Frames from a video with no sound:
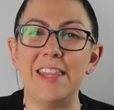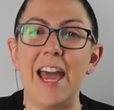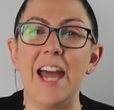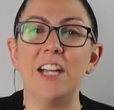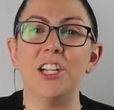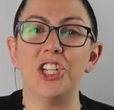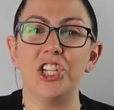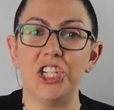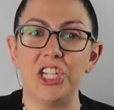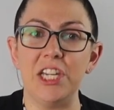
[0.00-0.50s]

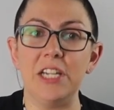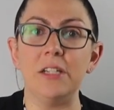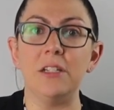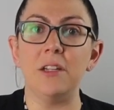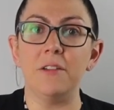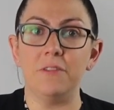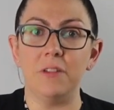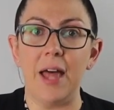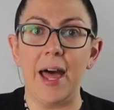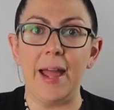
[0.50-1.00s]
that shield
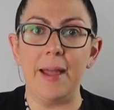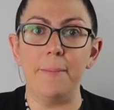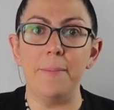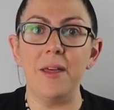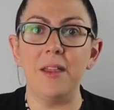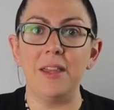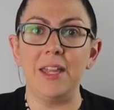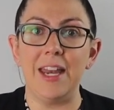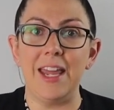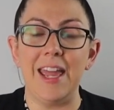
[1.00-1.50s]
of
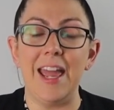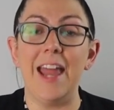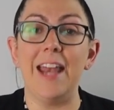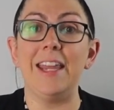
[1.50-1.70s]
liability